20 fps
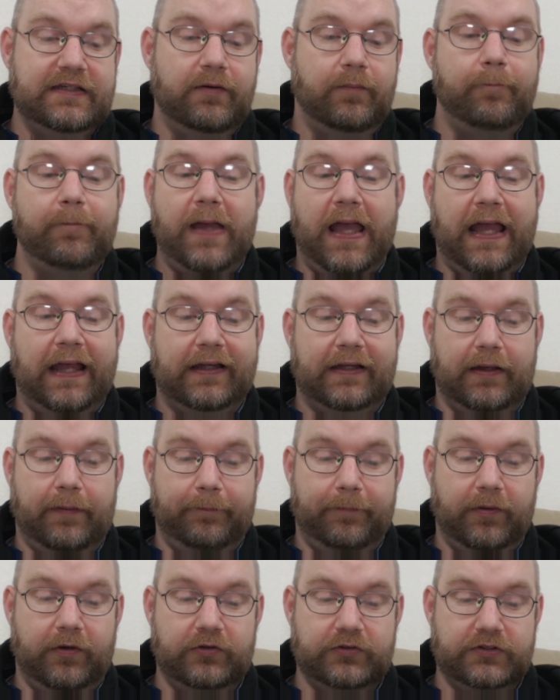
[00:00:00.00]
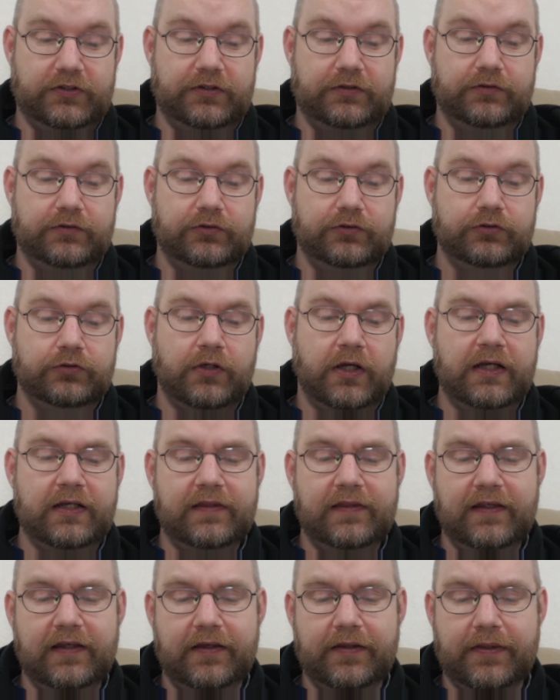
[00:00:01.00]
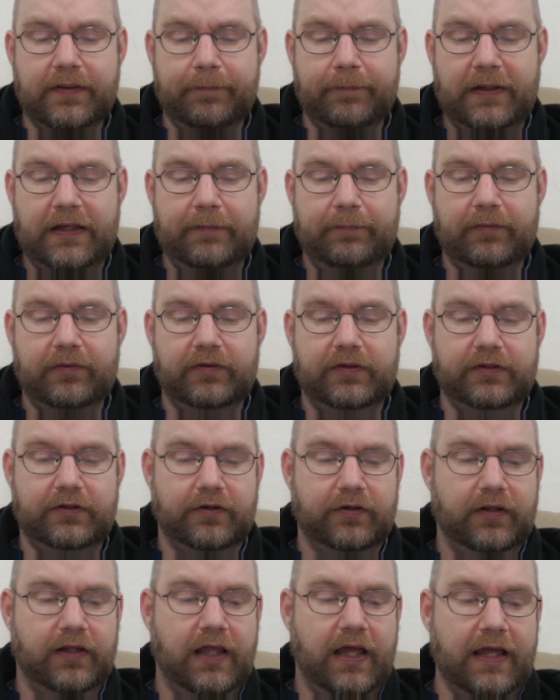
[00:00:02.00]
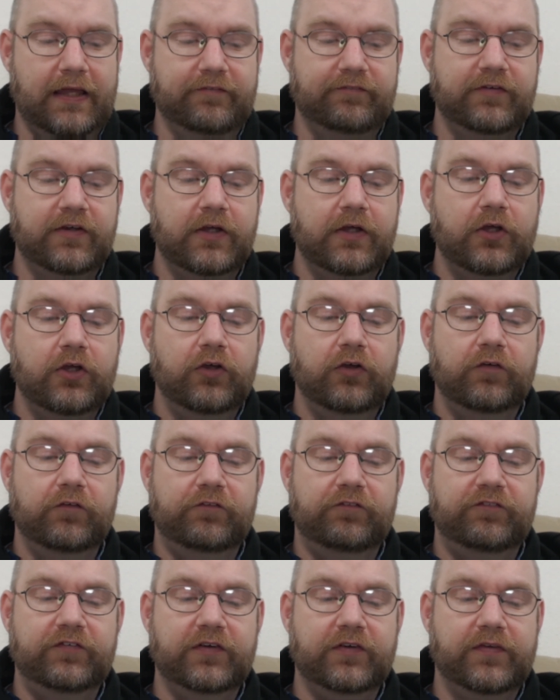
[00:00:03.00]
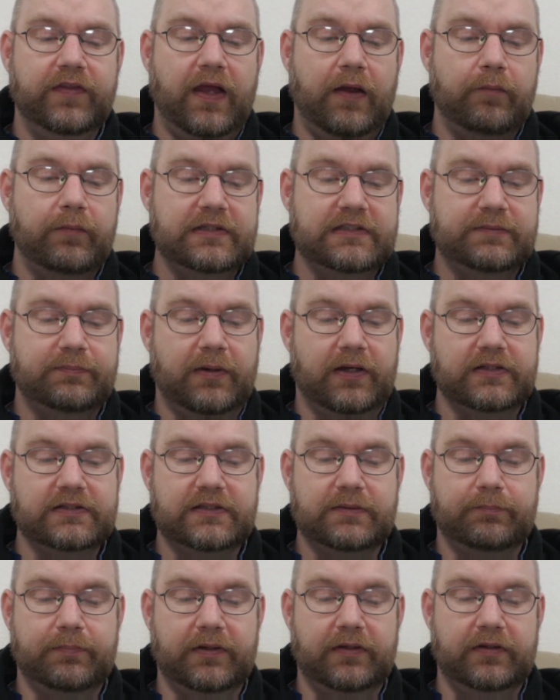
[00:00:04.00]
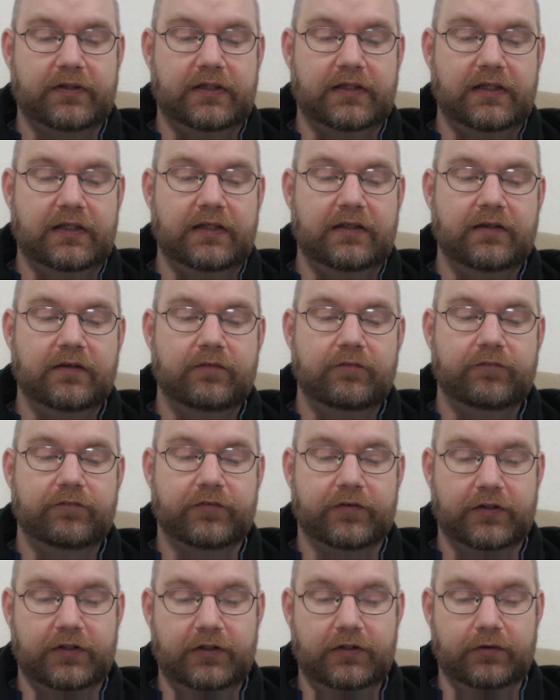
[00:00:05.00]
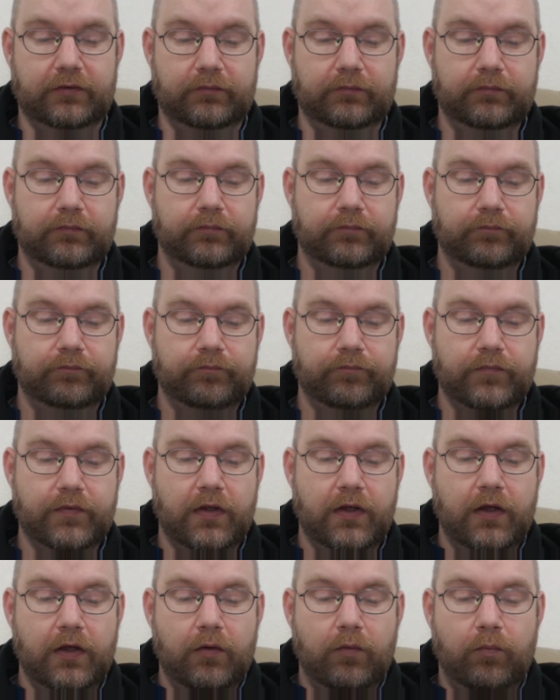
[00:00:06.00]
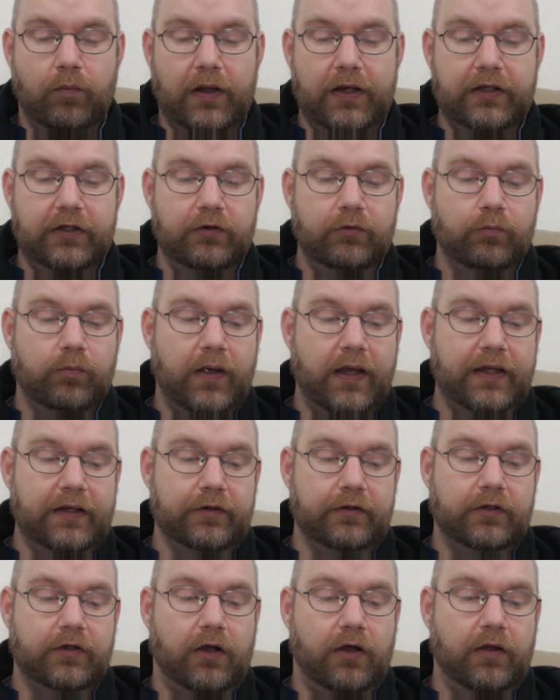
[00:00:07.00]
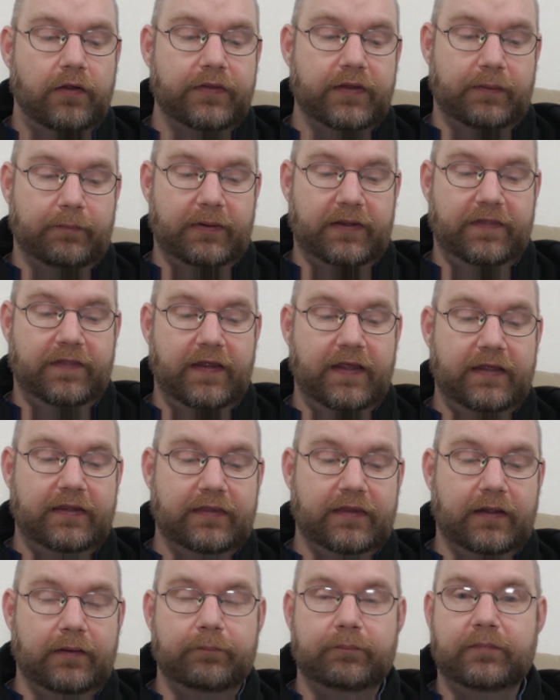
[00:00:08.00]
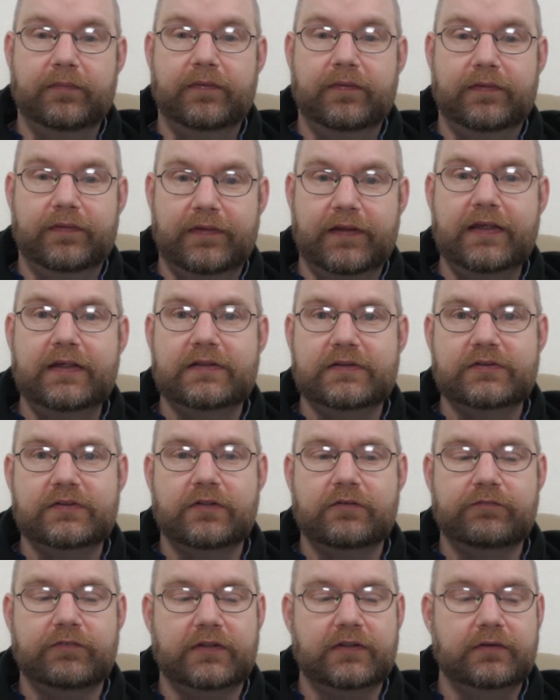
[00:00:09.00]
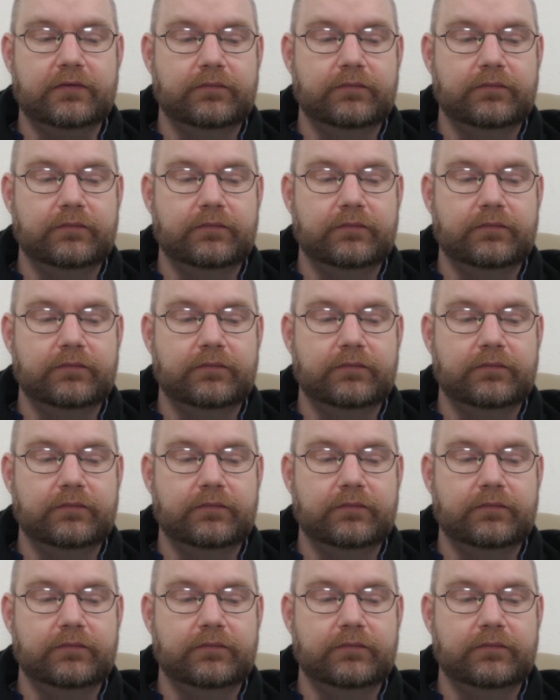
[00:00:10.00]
backup person, try to think of the people in your life who fill that responsibility for you. Why don't you write or call them and thank them? They deserve it.